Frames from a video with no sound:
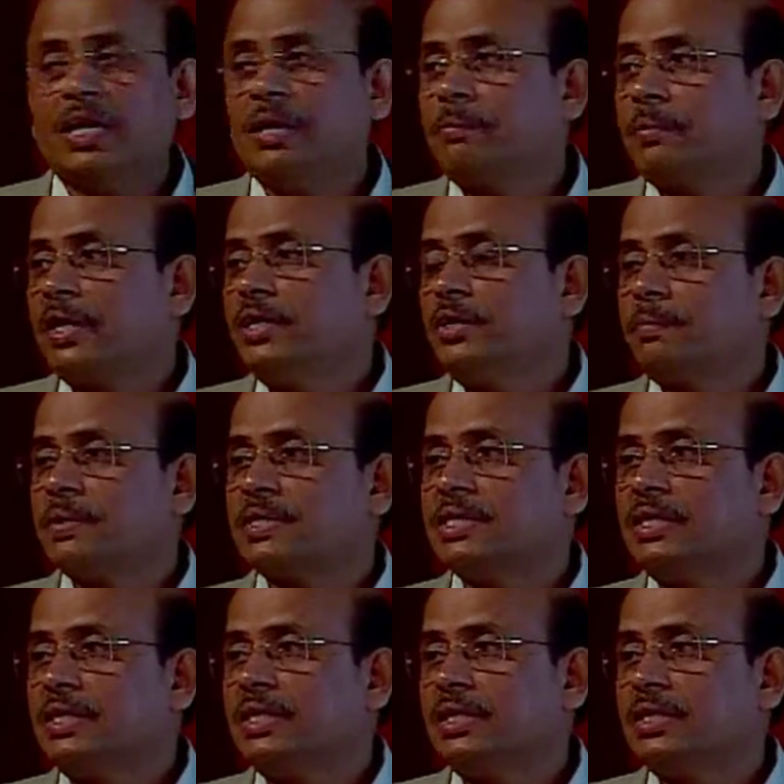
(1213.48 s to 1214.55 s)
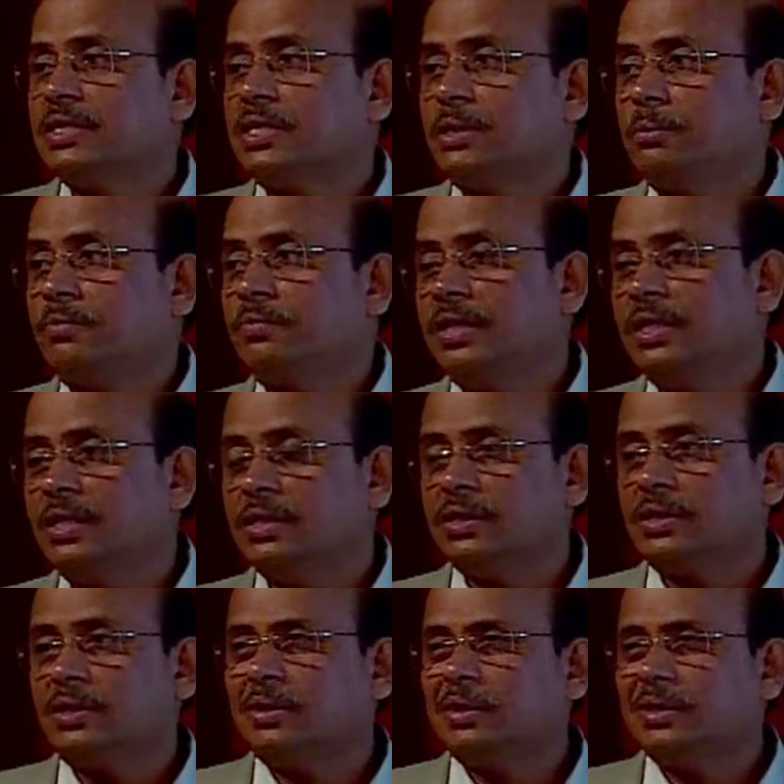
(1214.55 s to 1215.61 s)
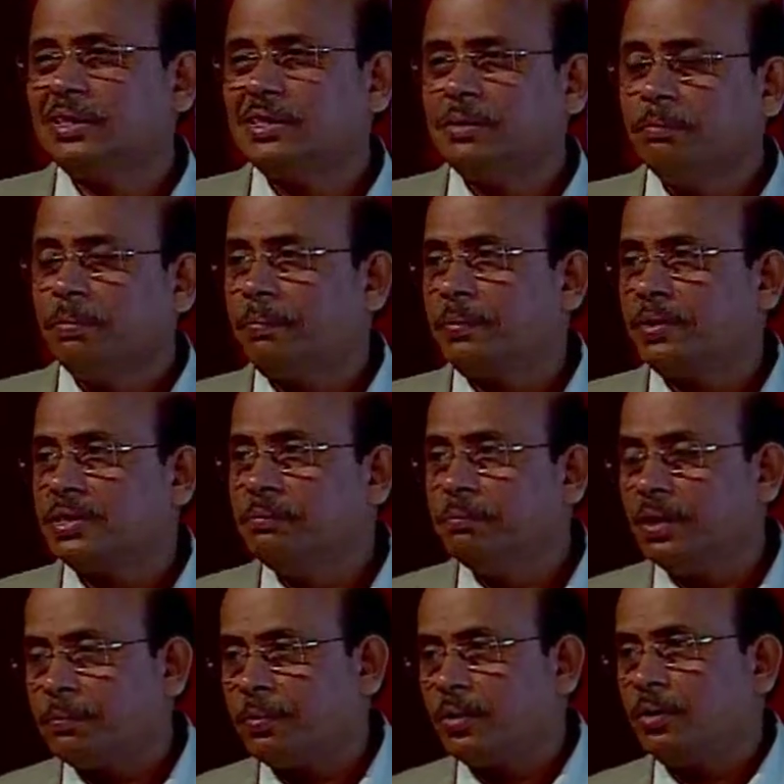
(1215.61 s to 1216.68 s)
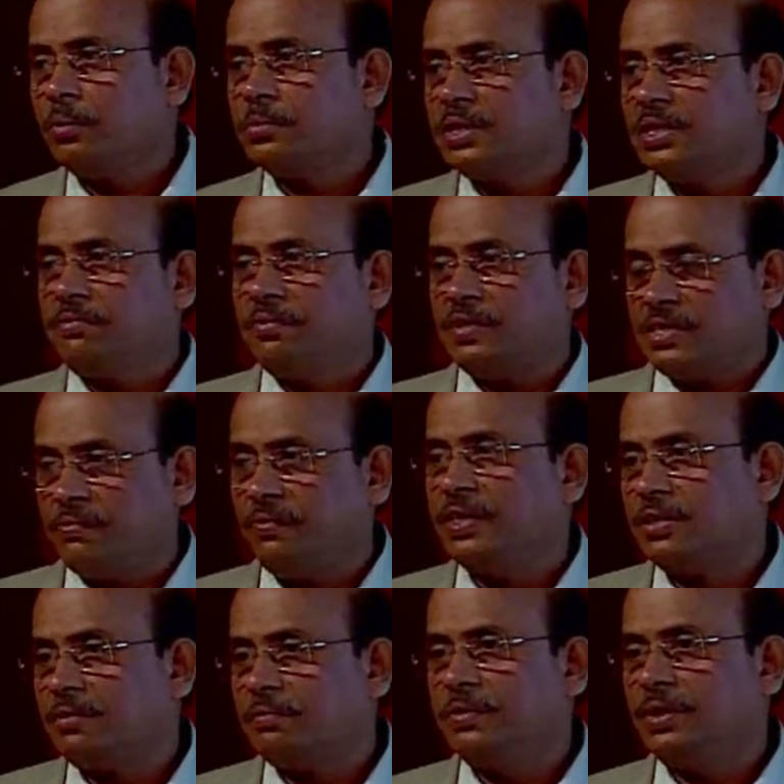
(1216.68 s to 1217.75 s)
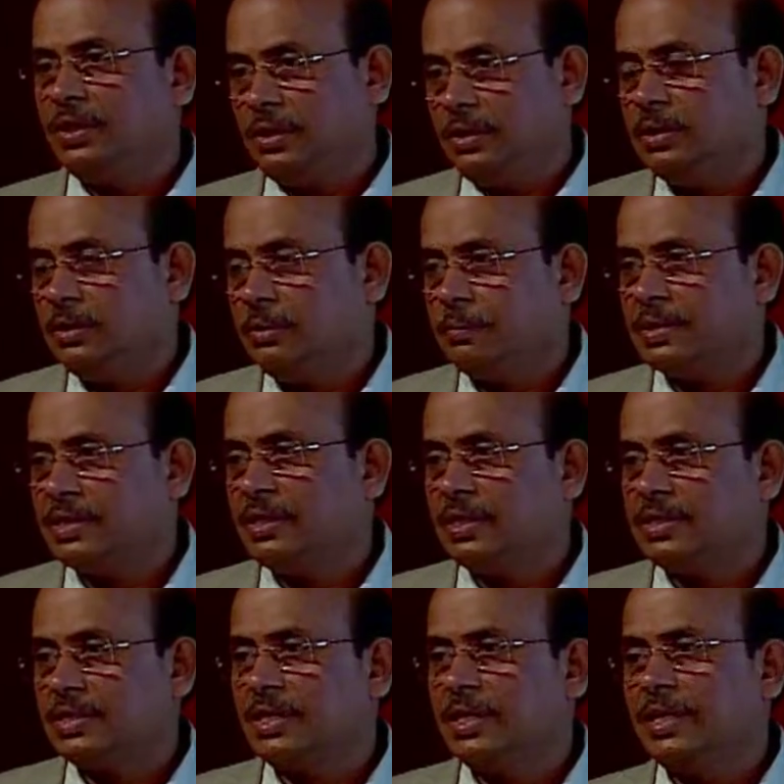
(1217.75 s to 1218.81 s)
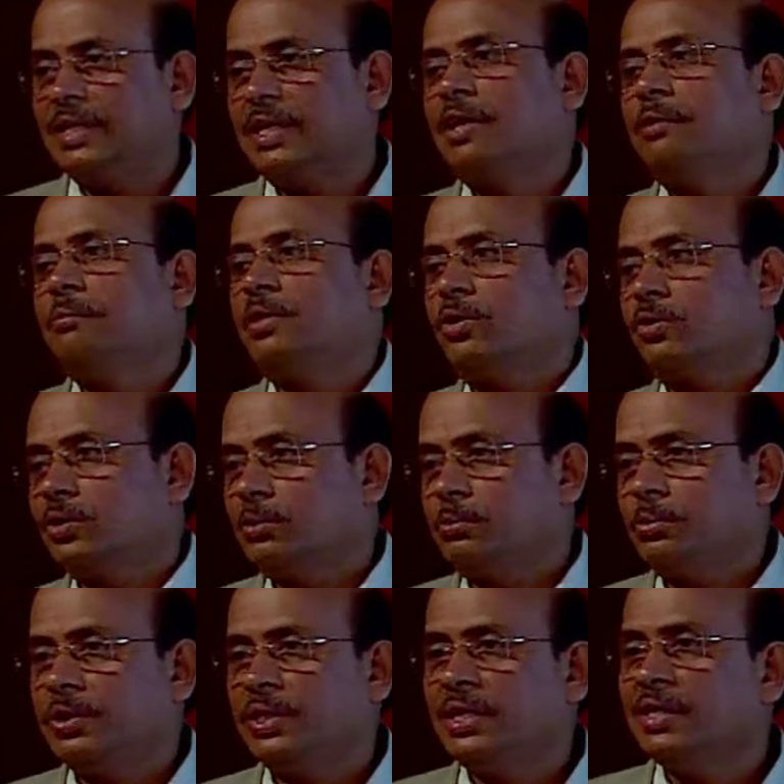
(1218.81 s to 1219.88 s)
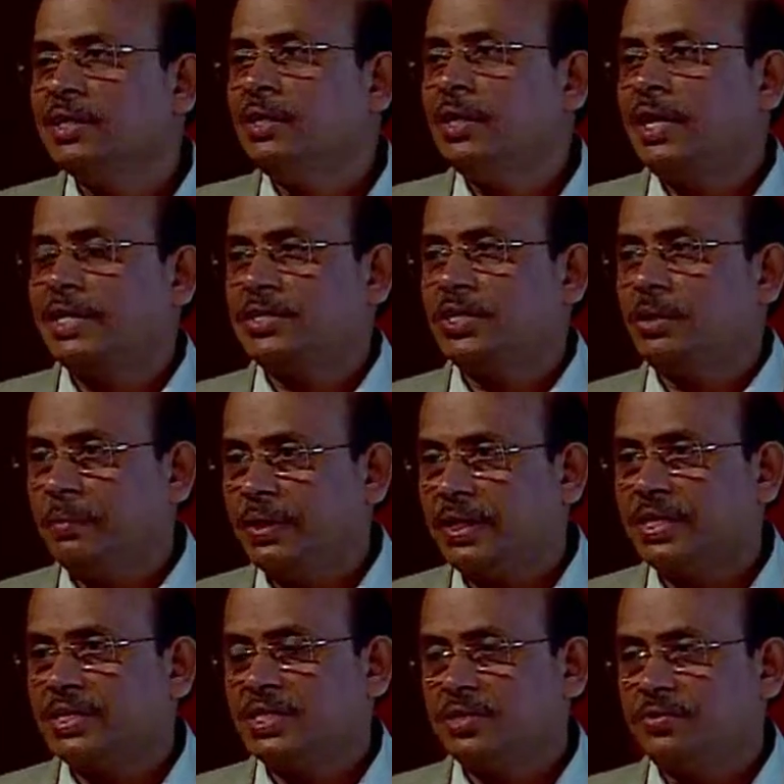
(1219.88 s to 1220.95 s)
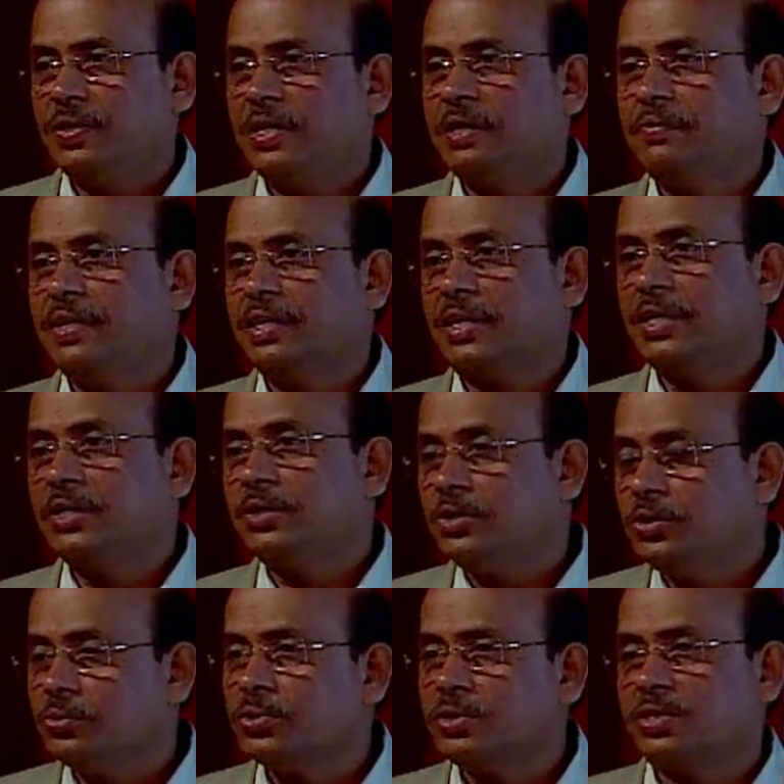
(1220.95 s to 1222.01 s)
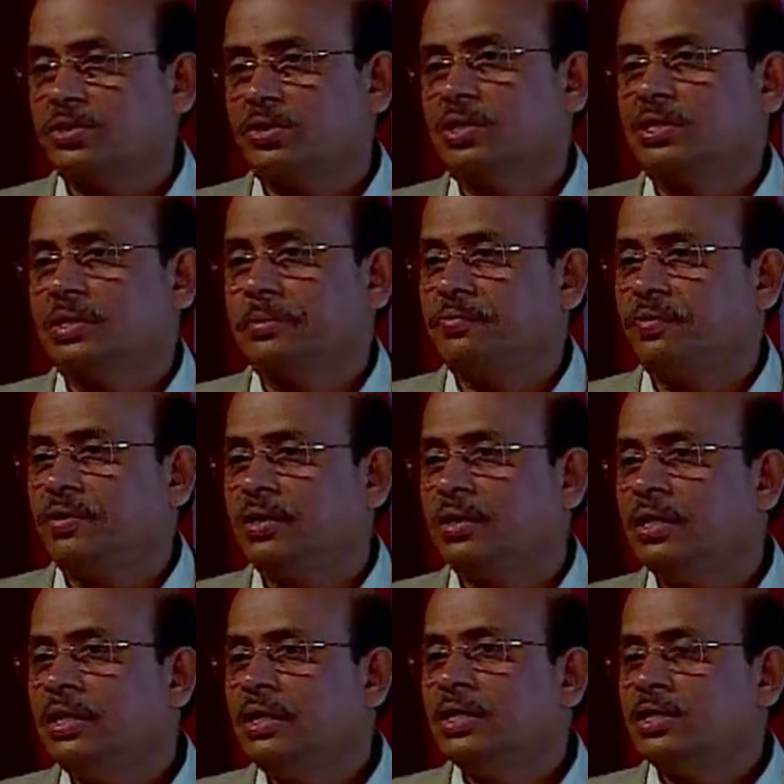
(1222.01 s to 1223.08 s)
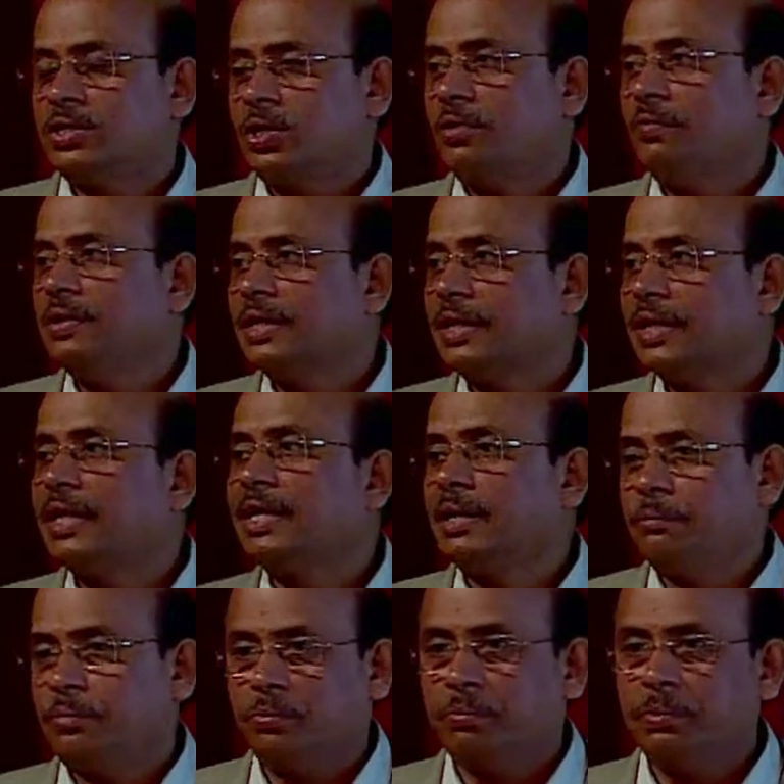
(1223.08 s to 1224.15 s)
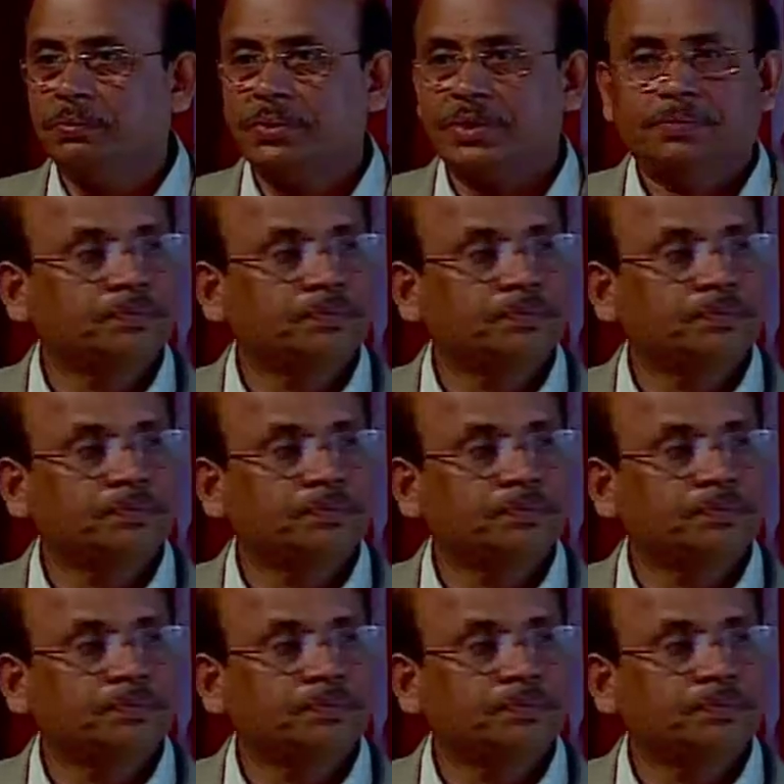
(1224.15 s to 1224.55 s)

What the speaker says: am trying to present here is some of the simpler problems in the first phase of the presentation. Later I will be talking about the actual applications where we are trying to use these concepts for solving the real-time problems.